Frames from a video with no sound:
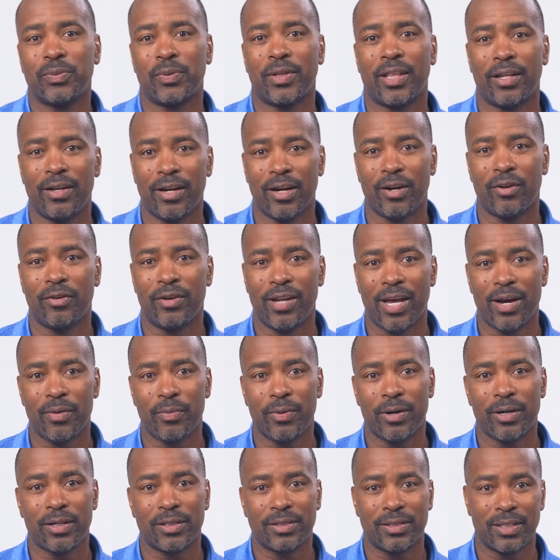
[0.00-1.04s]
with a narrow
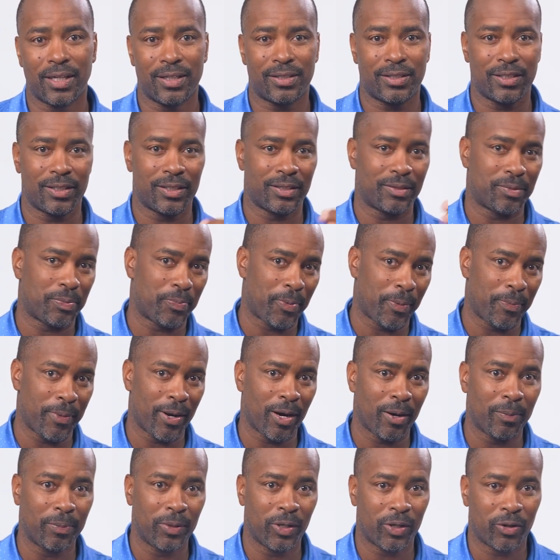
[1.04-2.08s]
network, such as
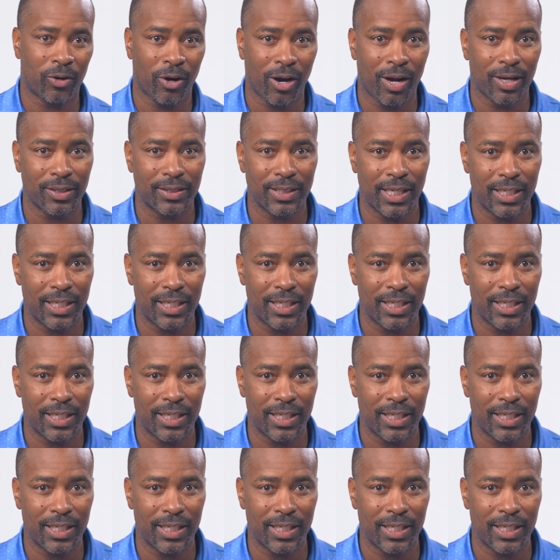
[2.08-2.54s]
Premera Blue Cross